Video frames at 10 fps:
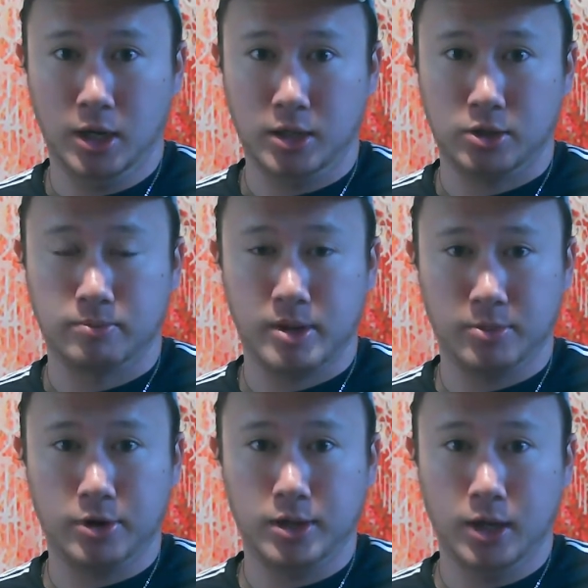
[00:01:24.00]
your
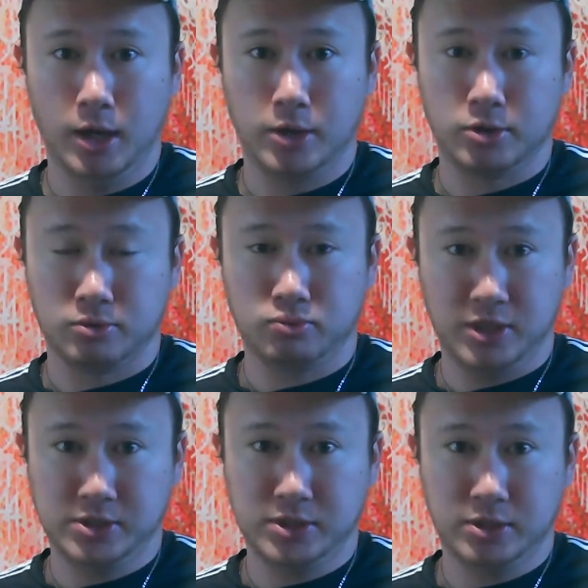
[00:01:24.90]
memory, your
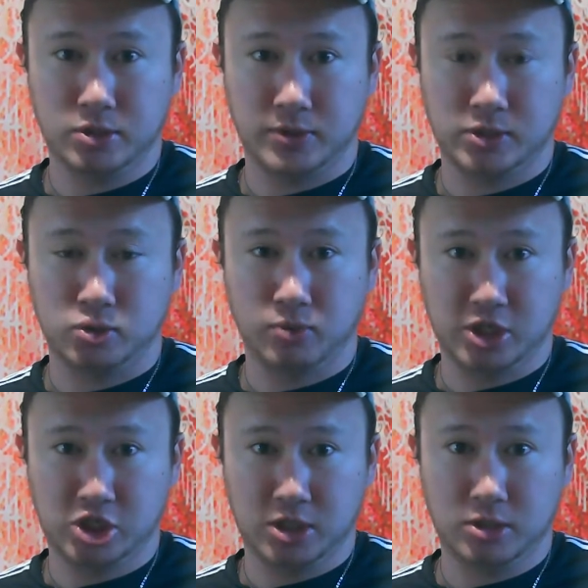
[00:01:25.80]
reason, your
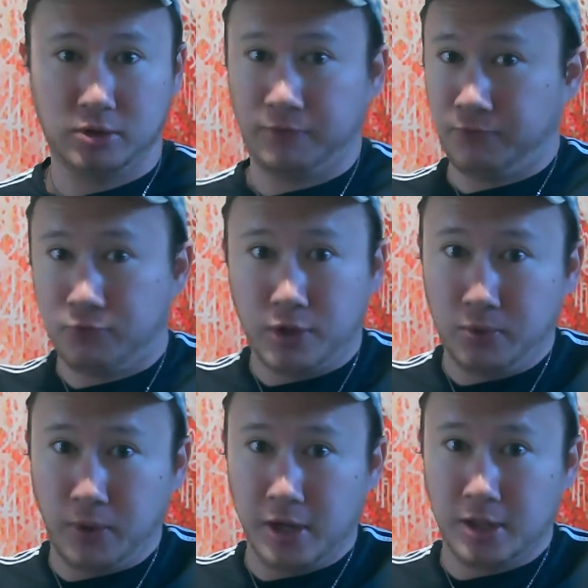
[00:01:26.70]
intuition, your free
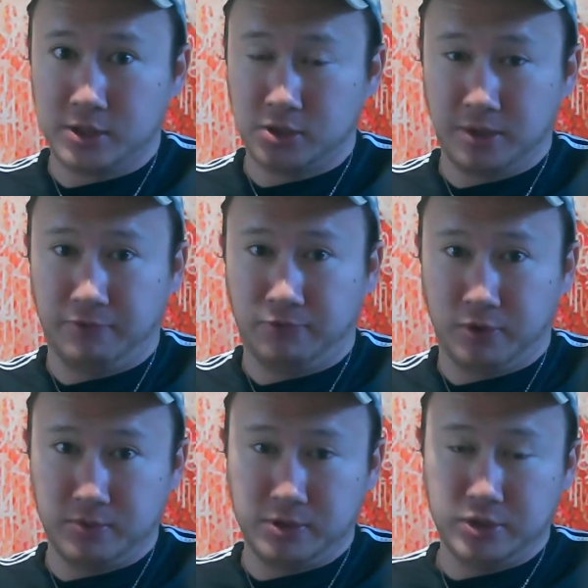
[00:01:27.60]
will. It's only
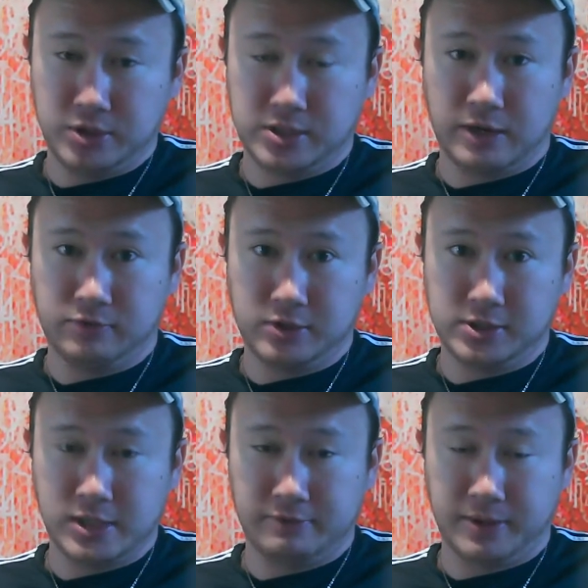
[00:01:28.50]
free when you discover
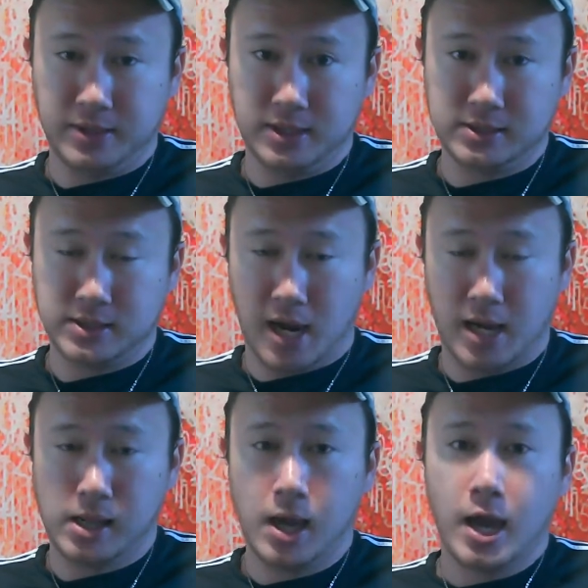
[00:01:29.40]
yourself on the
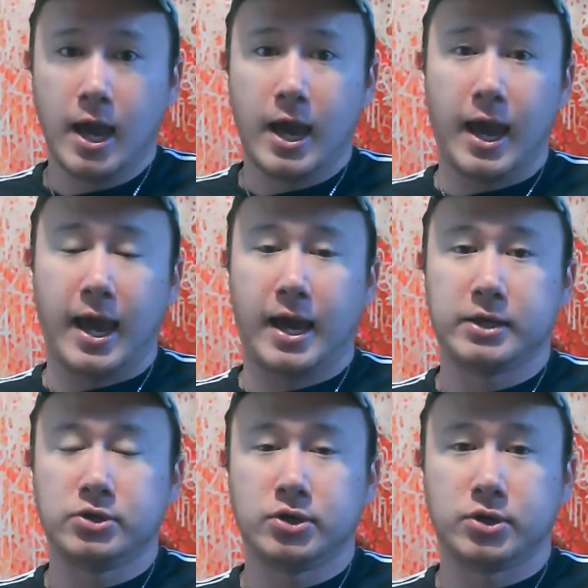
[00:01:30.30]
inside,
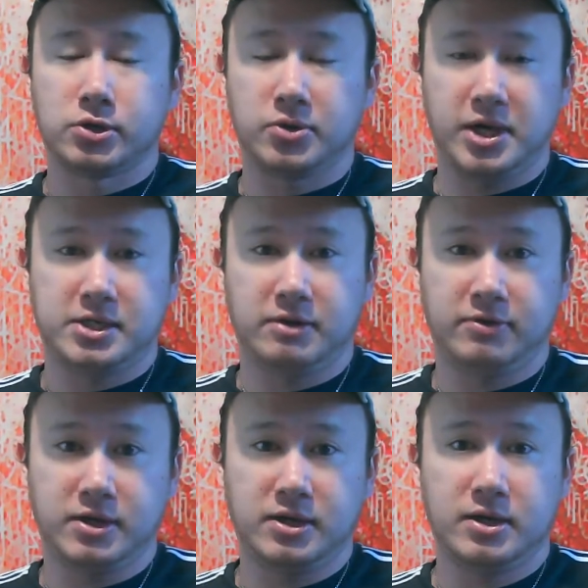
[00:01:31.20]
and your
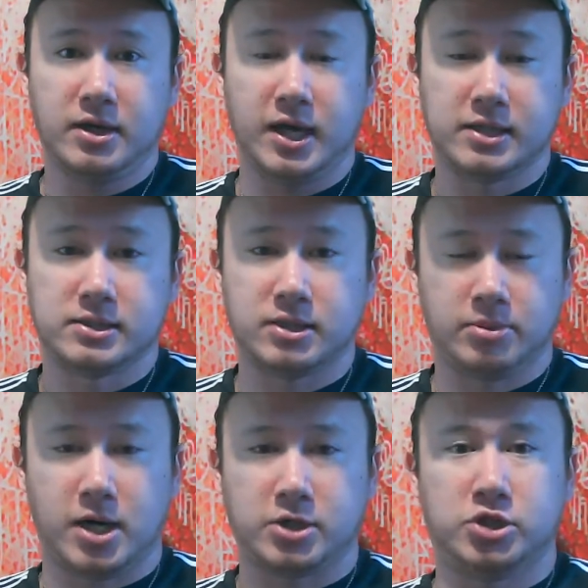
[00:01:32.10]
creativity and
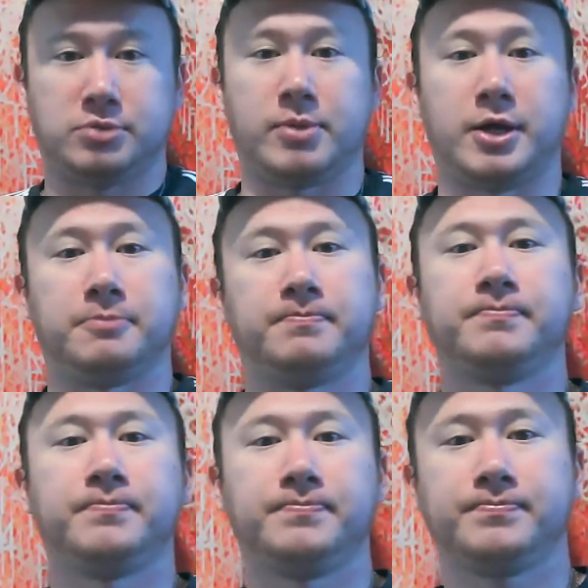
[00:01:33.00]
subconscious mind.
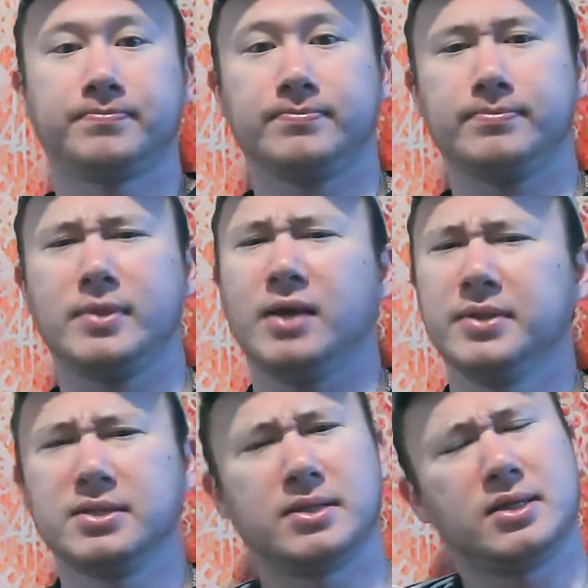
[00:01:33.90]

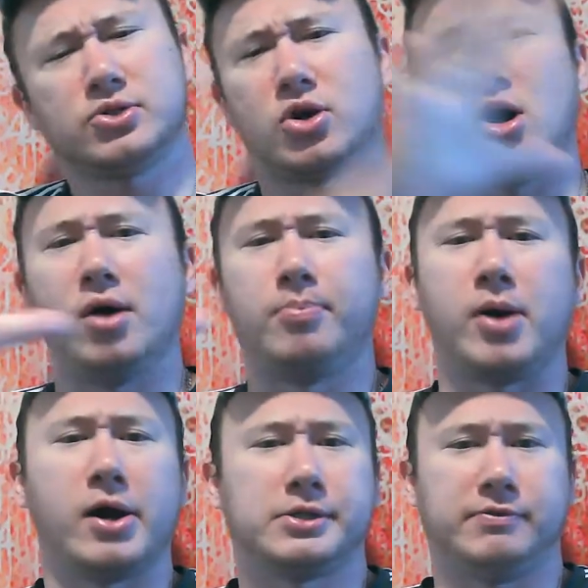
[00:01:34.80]
These are all
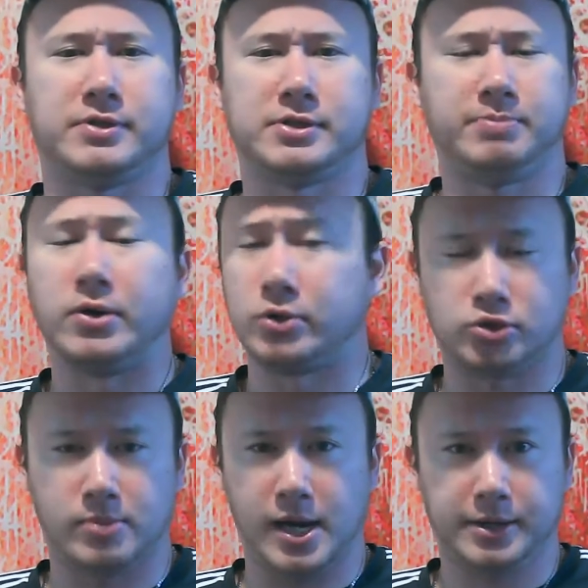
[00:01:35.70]
parts of the
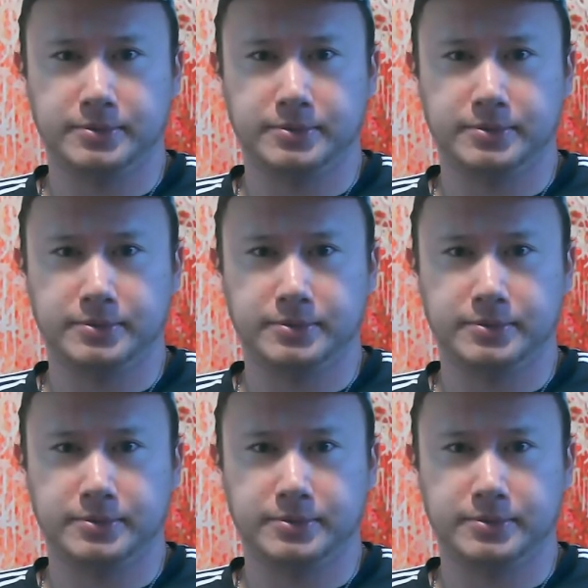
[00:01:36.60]
spiritual mind.